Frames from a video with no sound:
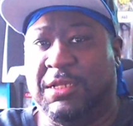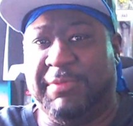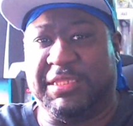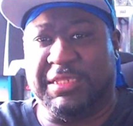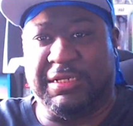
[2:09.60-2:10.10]

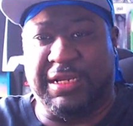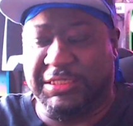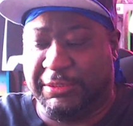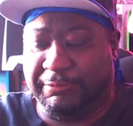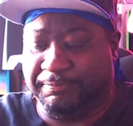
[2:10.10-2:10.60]
make that
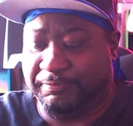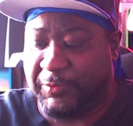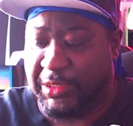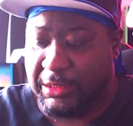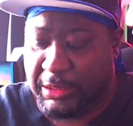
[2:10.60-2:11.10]
content.
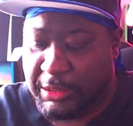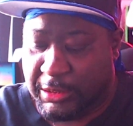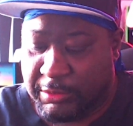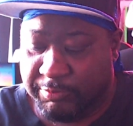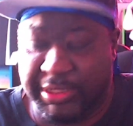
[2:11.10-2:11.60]

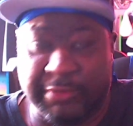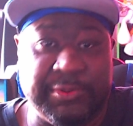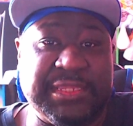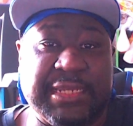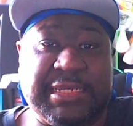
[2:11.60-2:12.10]
But
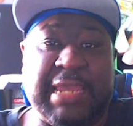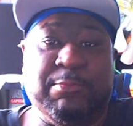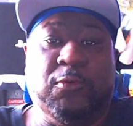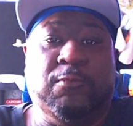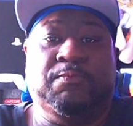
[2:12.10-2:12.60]
with that
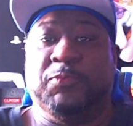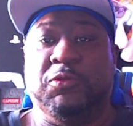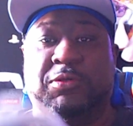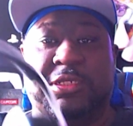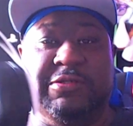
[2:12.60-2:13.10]
cable,
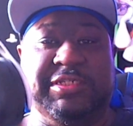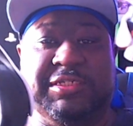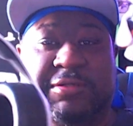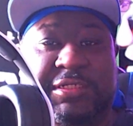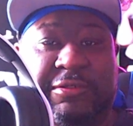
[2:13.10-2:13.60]
you can use this
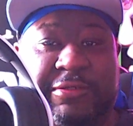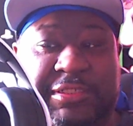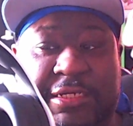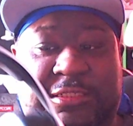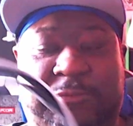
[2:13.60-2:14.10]
on the Series
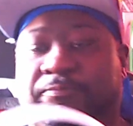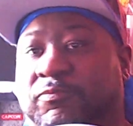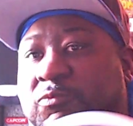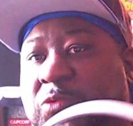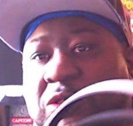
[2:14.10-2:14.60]
X.
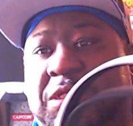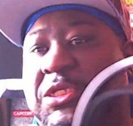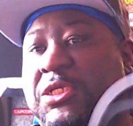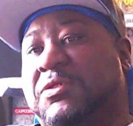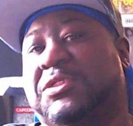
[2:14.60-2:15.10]
You
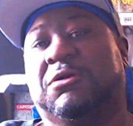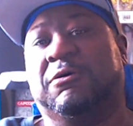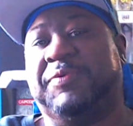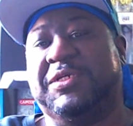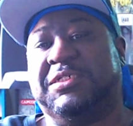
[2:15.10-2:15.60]
can use it
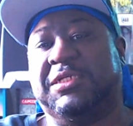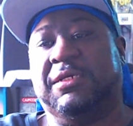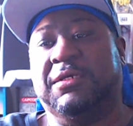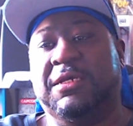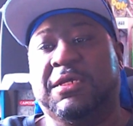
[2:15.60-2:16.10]
on
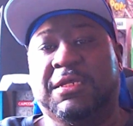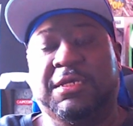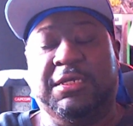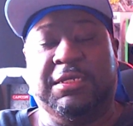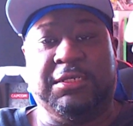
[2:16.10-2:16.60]
PC.
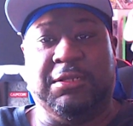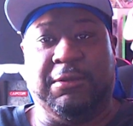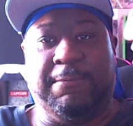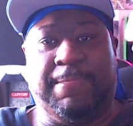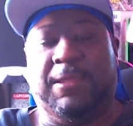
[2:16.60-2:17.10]

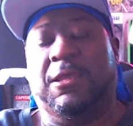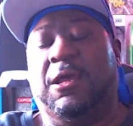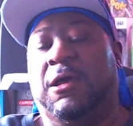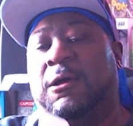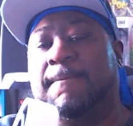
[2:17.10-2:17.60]

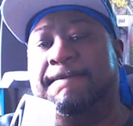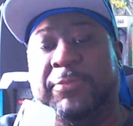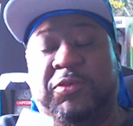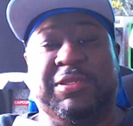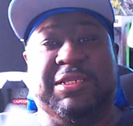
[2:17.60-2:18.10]

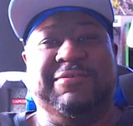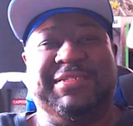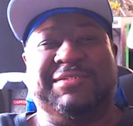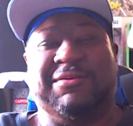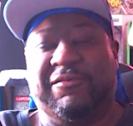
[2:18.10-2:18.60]
You can use
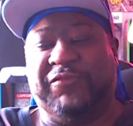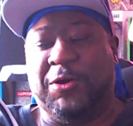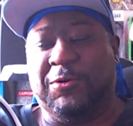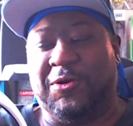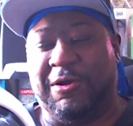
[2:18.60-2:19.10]
this on a
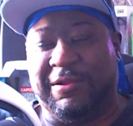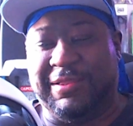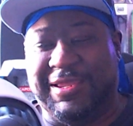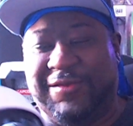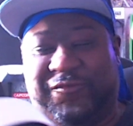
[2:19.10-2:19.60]
phone call.
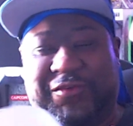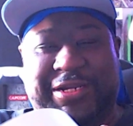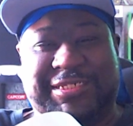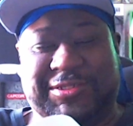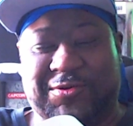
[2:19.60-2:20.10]

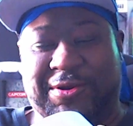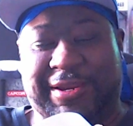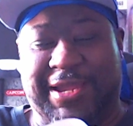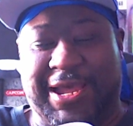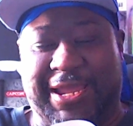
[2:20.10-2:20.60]
Funny
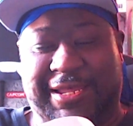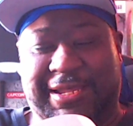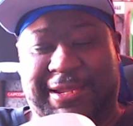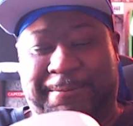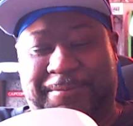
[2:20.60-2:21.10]
story,
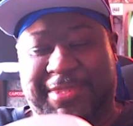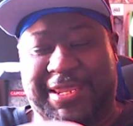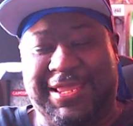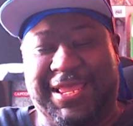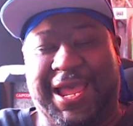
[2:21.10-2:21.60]
I
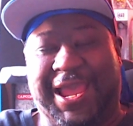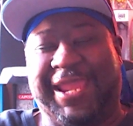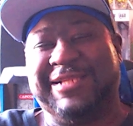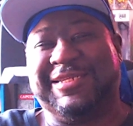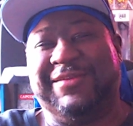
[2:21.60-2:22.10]

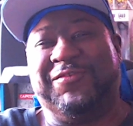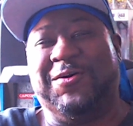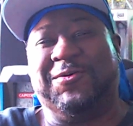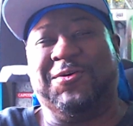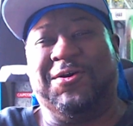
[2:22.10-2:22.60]
answered a
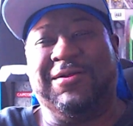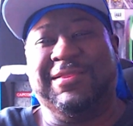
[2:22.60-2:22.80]
phone call